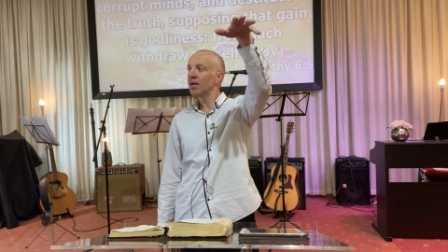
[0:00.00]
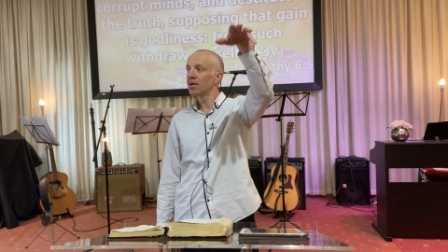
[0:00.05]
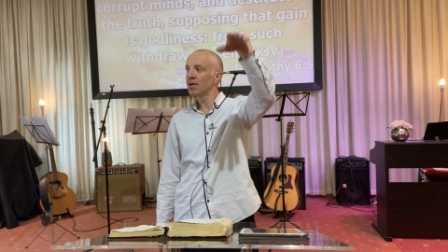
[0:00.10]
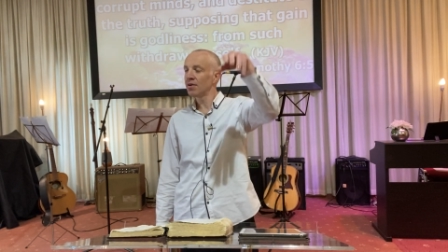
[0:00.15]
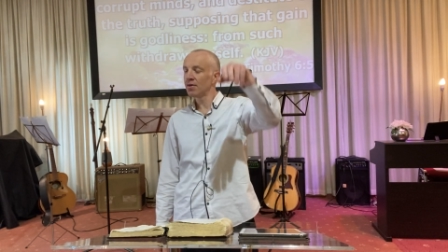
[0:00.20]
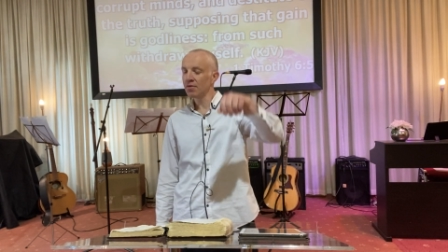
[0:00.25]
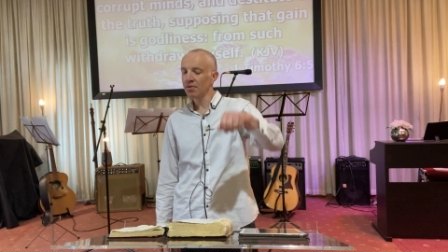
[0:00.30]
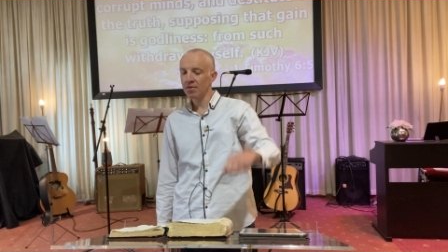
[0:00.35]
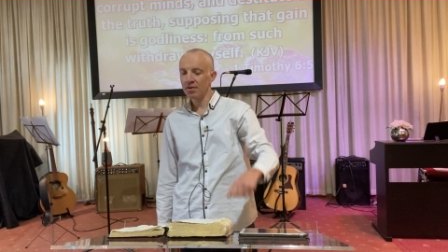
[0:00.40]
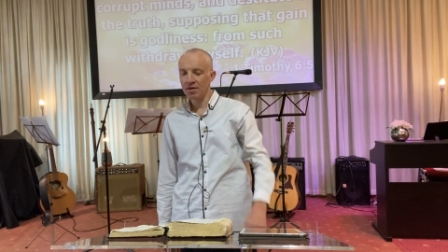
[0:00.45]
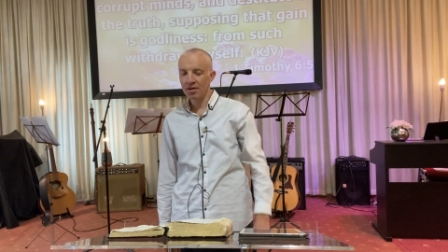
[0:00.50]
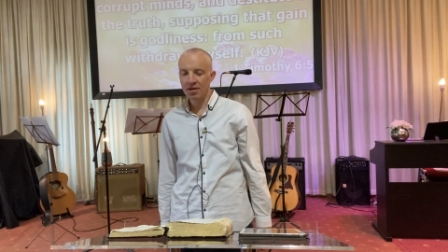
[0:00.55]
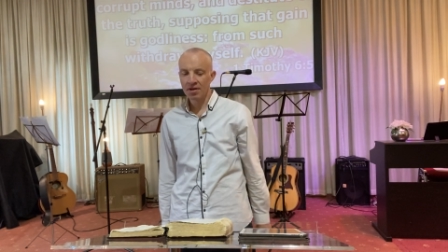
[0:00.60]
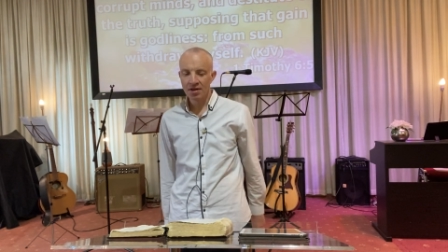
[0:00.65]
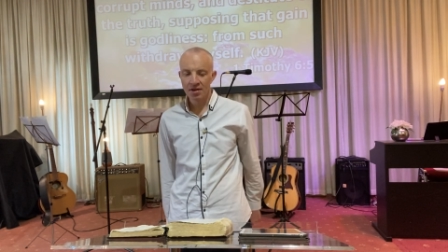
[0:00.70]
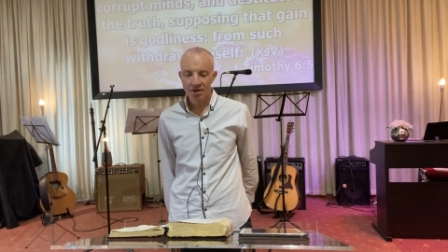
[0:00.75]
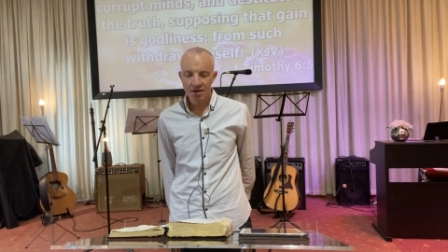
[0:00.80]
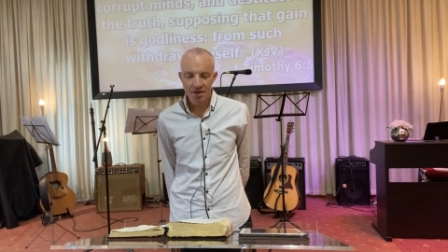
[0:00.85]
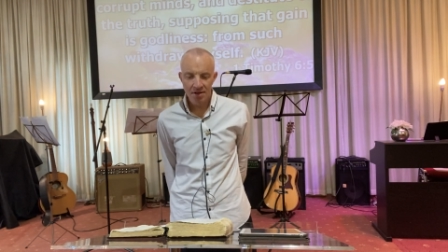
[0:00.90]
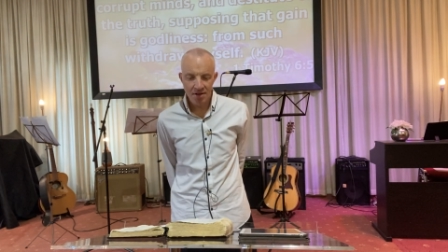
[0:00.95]
you
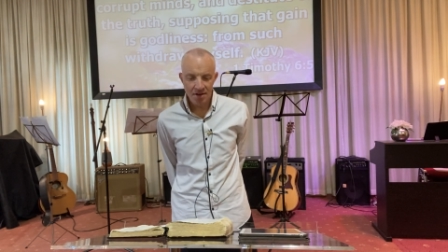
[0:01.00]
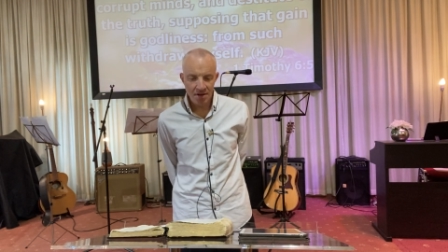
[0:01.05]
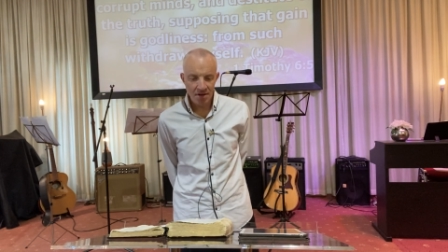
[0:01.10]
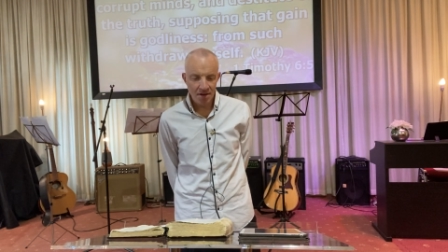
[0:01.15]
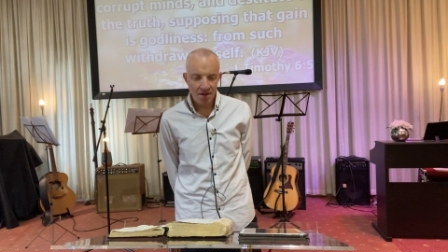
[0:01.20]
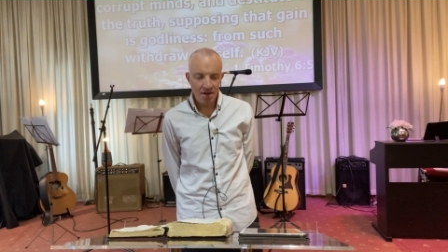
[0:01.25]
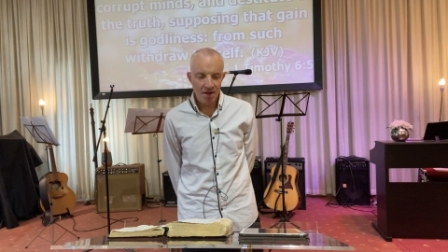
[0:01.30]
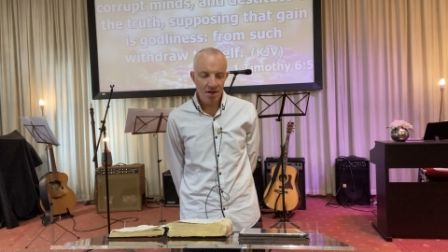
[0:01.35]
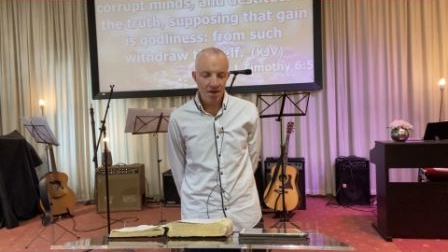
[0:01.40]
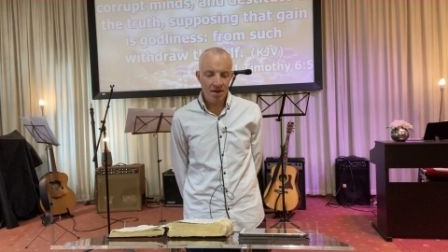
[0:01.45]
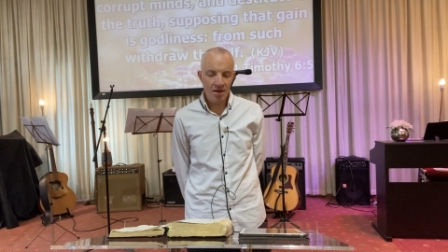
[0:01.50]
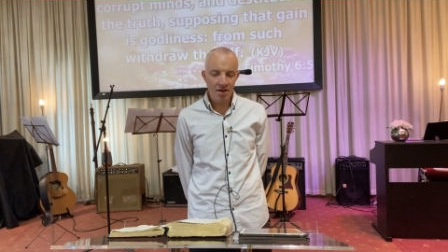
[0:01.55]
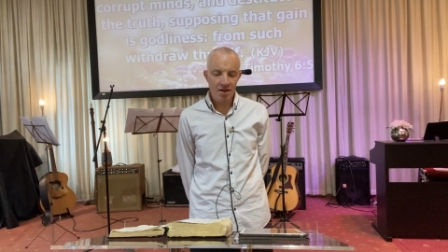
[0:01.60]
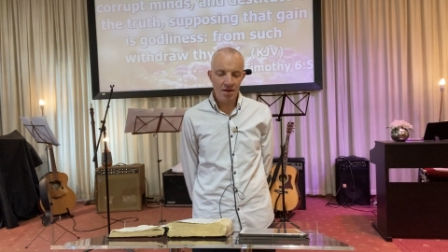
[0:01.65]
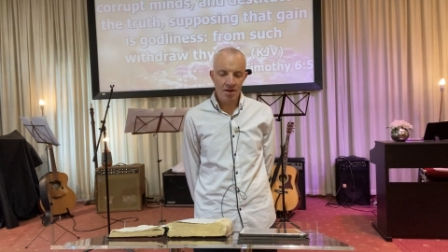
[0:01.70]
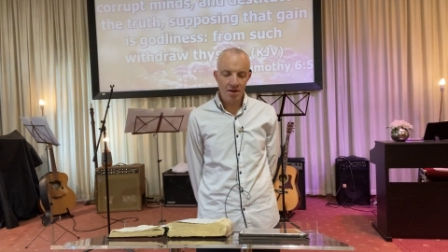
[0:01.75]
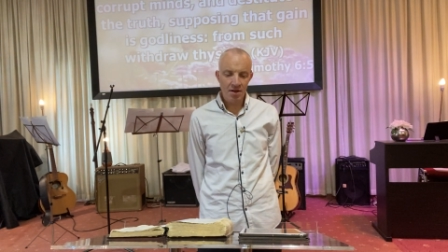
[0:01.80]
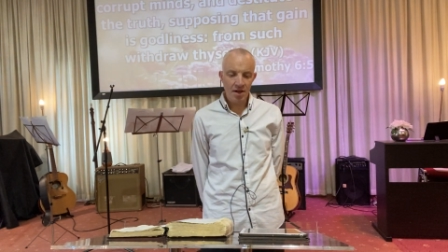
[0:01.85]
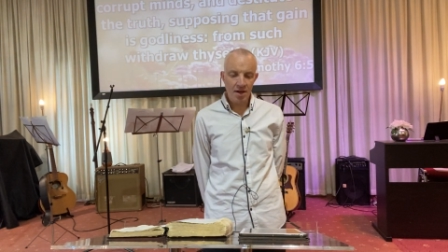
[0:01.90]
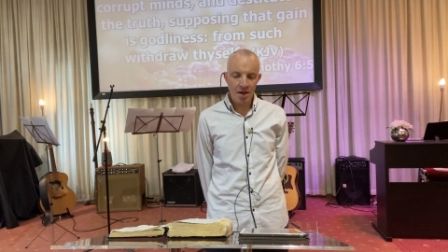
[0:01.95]

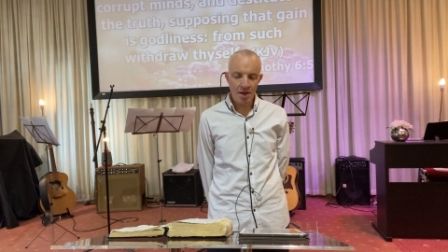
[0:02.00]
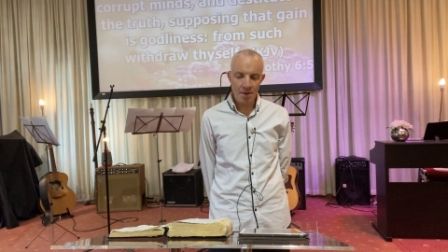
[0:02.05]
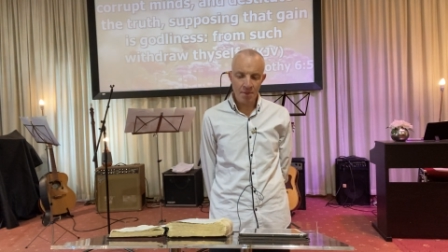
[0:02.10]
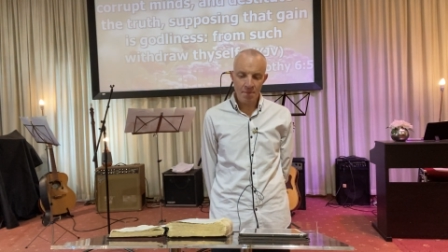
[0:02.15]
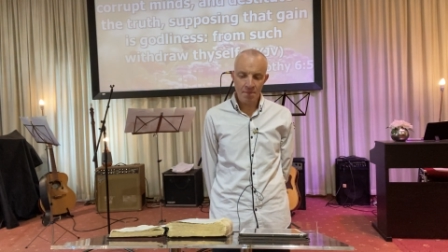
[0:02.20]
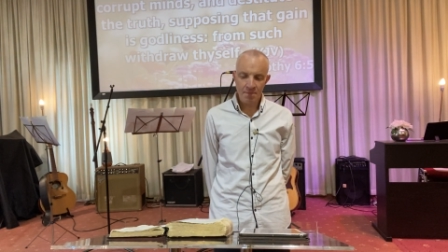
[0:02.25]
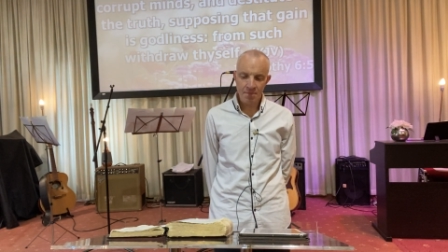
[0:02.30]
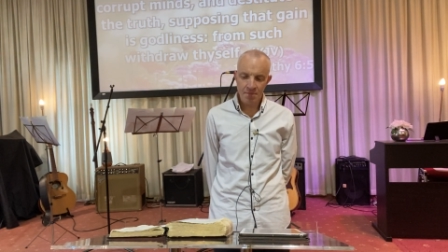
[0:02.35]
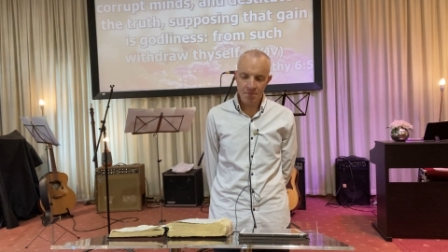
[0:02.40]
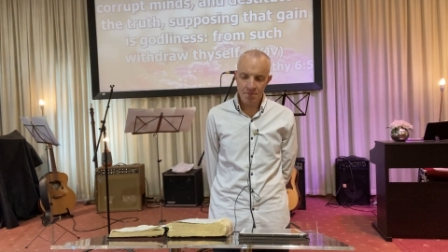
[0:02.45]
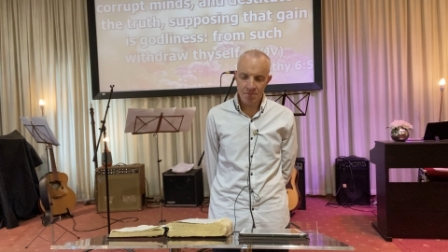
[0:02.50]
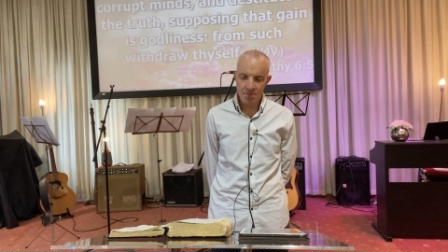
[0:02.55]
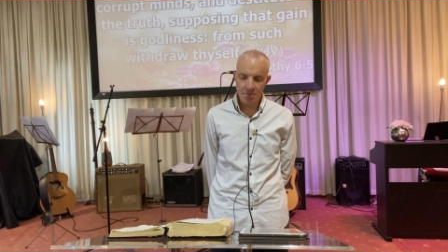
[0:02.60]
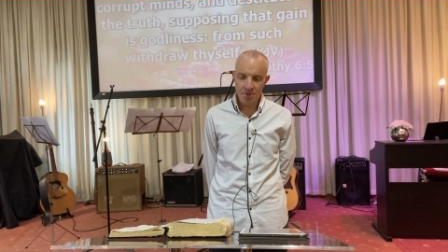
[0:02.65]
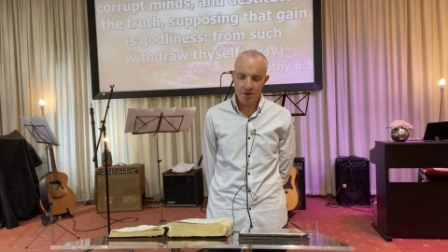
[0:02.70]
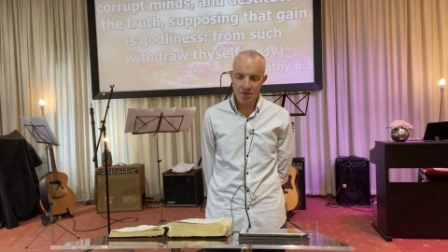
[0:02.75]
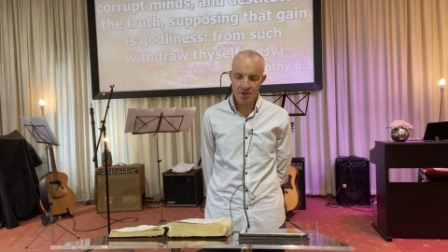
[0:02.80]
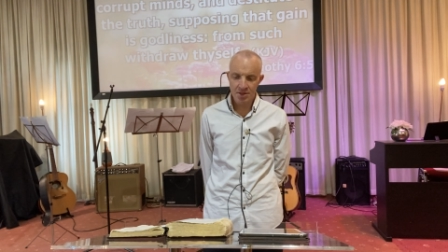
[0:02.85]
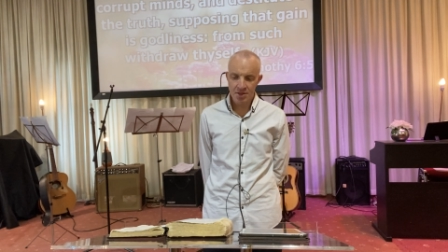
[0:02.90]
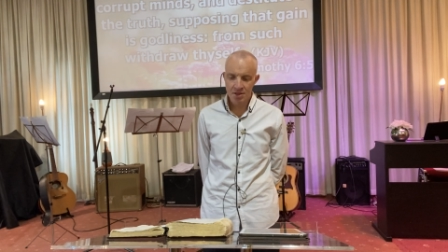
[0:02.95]
know. And uh,
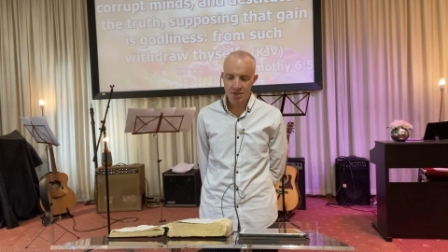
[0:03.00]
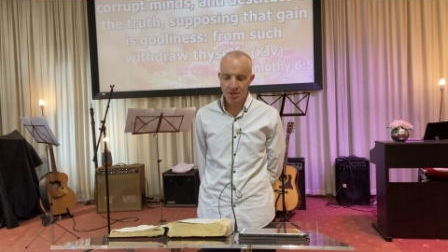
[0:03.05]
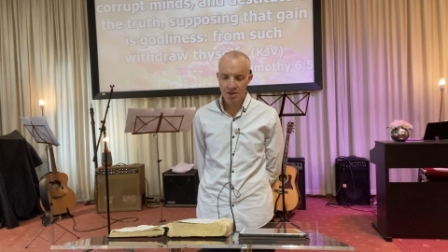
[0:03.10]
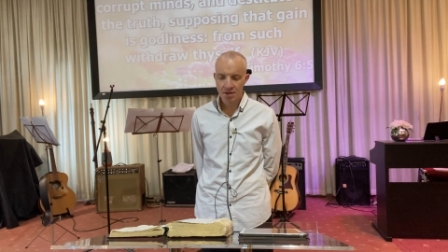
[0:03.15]
but